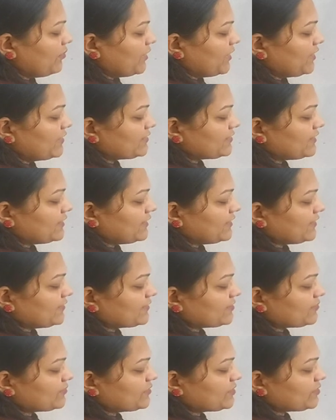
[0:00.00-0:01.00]
Base
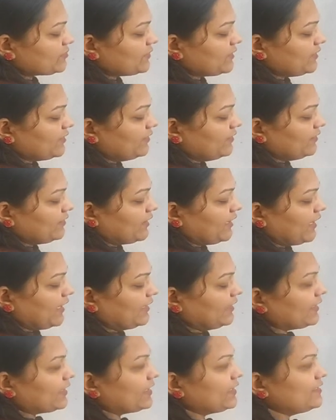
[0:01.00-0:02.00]
address means what?
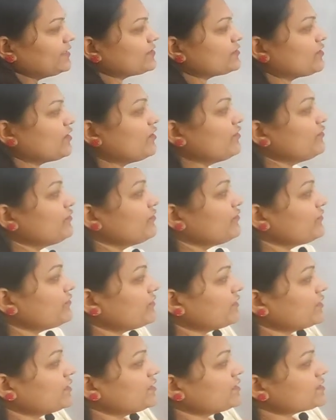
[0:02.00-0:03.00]
Address of
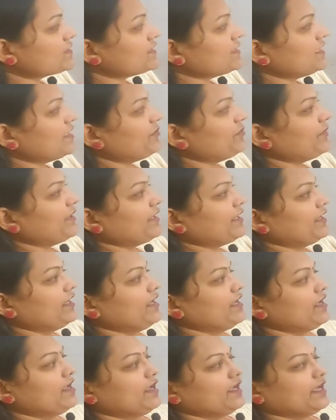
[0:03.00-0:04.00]
first
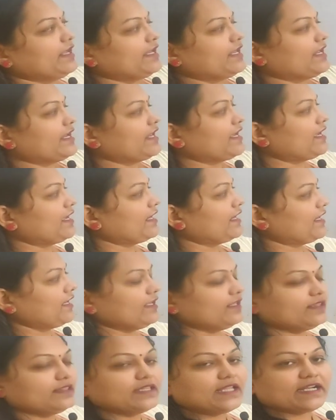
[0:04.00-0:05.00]
element in an
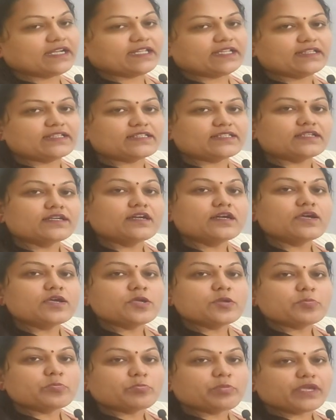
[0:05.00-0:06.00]
array, that is
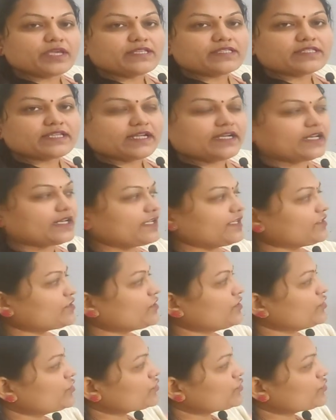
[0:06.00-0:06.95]
the base address.